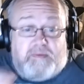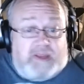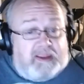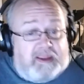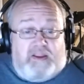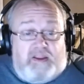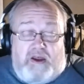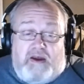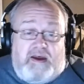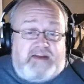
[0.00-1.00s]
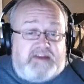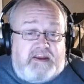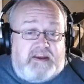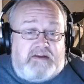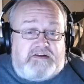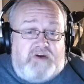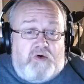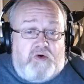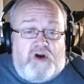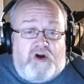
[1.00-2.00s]
again, a ticket
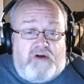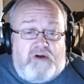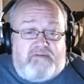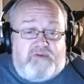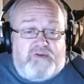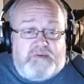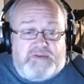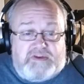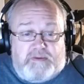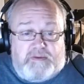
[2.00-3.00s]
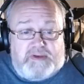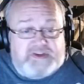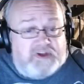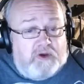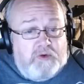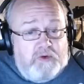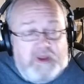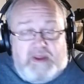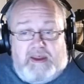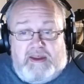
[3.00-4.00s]
or our forums are the place to go,
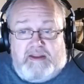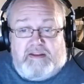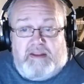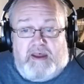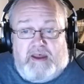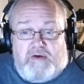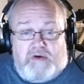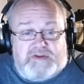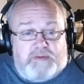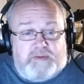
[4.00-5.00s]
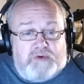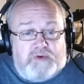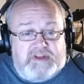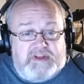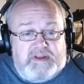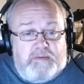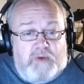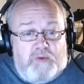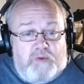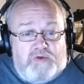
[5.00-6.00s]
and our support team
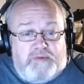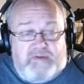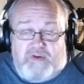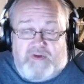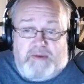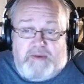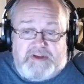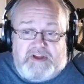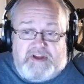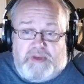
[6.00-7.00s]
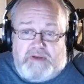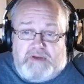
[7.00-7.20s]
will be very happy to help out.